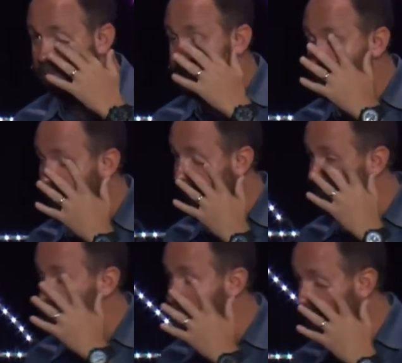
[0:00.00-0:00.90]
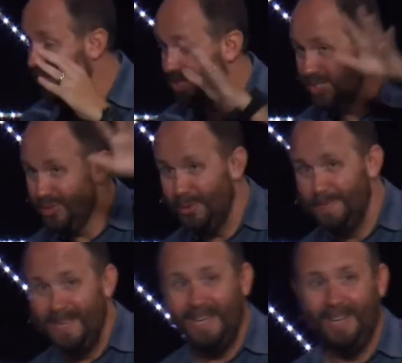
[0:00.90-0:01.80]
that sticks for all of us in this room,
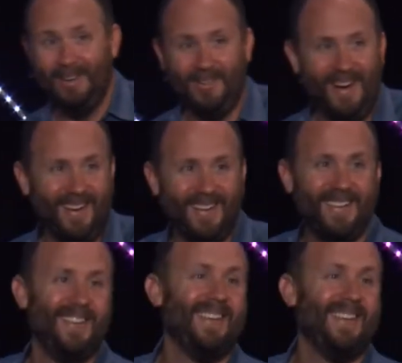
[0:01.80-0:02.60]
me included right here.